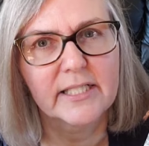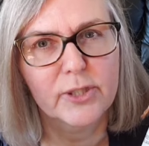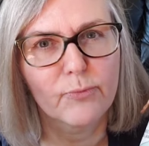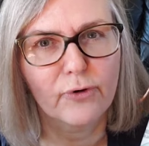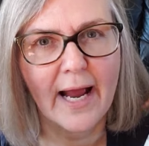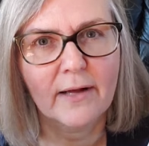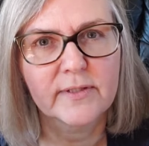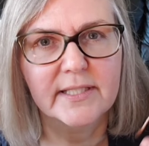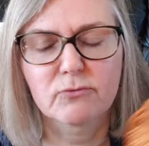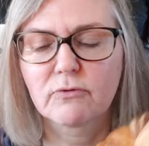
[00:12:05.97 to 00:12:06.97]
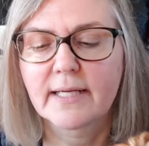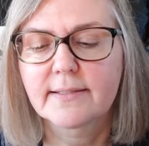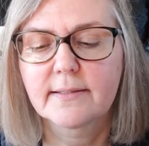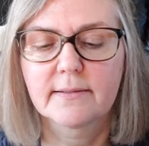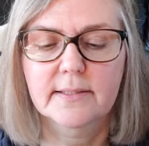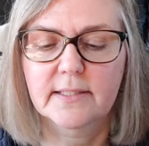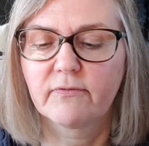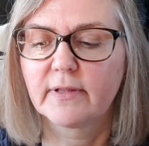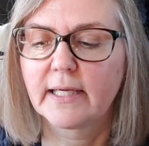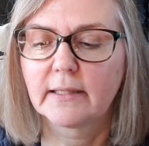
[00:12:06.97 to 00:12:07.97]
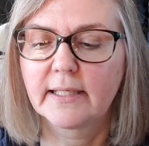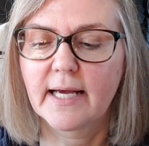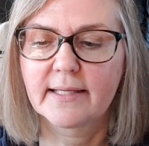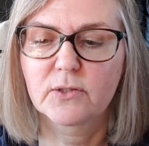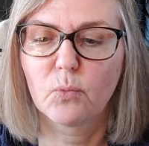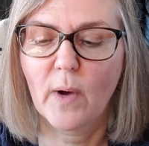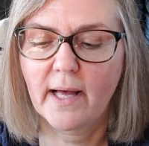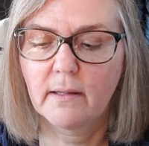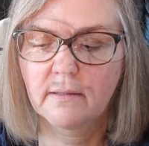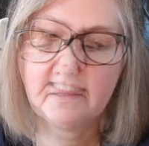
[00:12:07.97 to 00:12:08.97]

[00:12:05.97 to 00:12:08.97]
into browns and rusts and stuff lately as well.